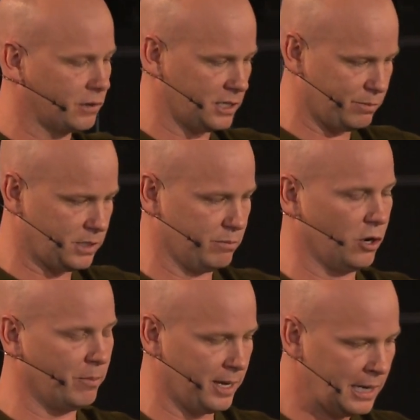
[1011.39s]
Christmas
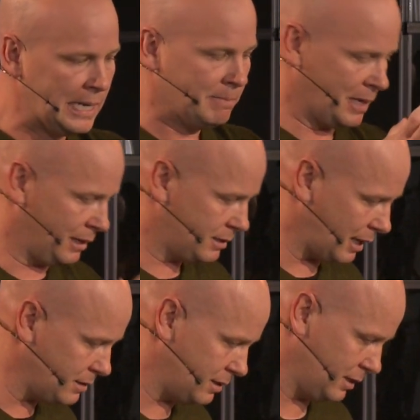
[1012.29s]
moment, and he
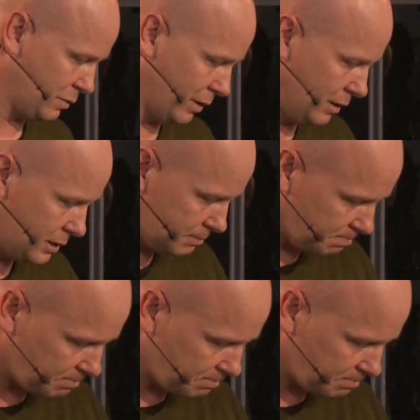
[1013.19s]
says these words,